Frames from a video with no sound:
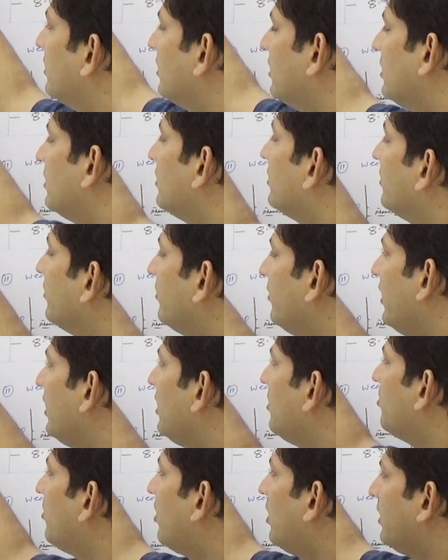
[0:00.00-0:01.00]
the
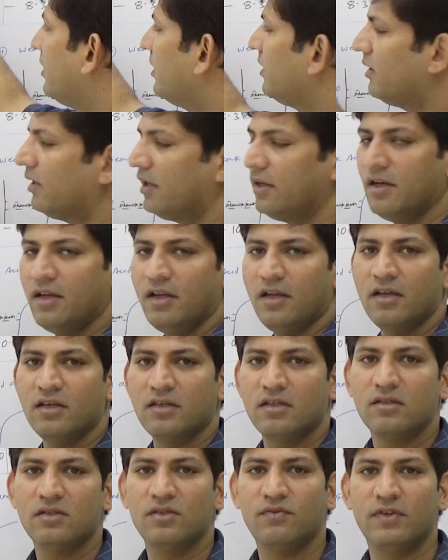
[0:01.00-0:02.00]
very important
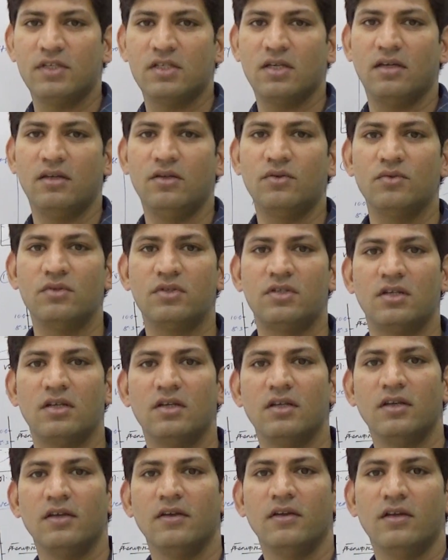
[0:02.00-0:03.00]
indicators which are used
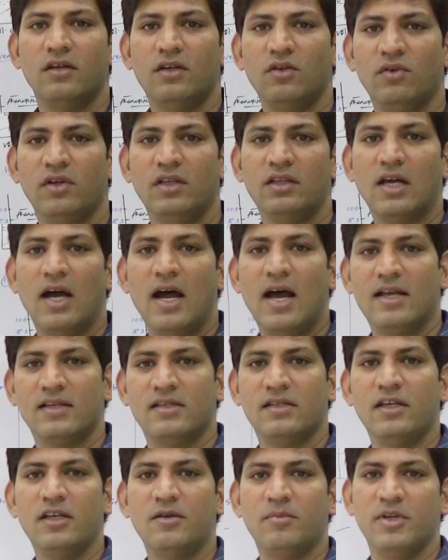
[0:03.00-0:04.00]
during the
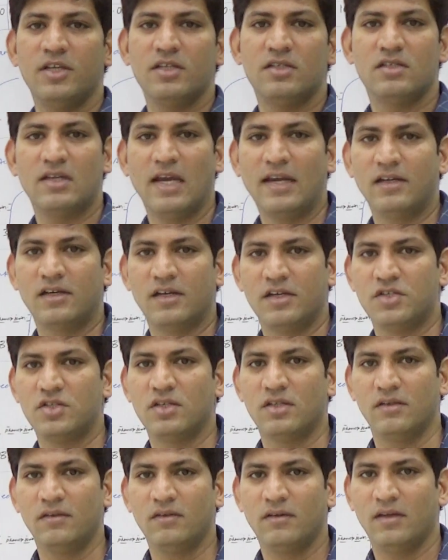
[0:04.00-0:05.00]
acid-base
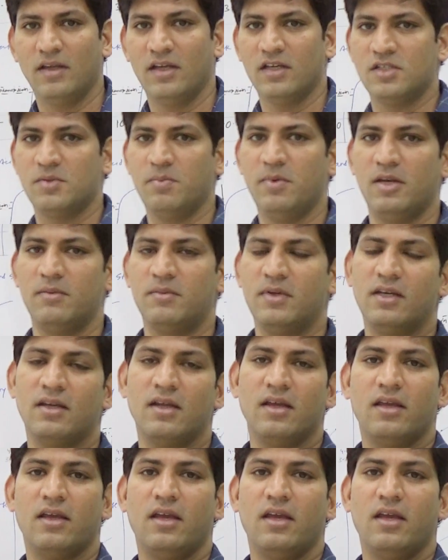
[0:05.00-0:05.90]
titration experiment.